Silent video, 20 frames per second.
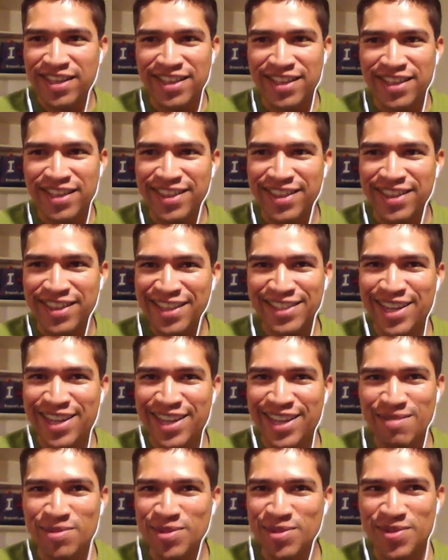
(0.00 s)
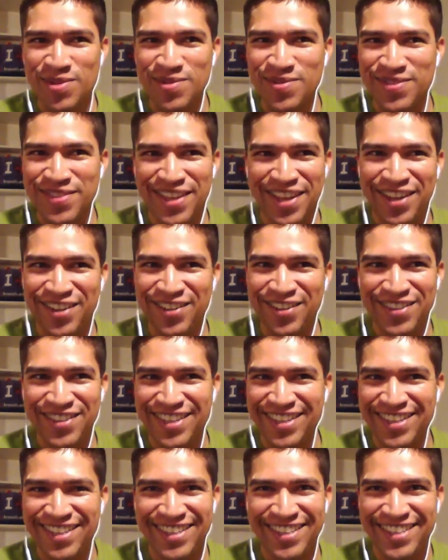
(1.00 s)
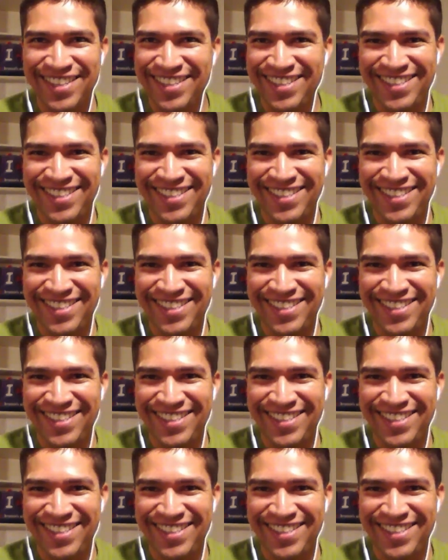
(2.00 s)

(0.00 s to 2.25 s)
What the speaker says: Not anytime soon. I don't think.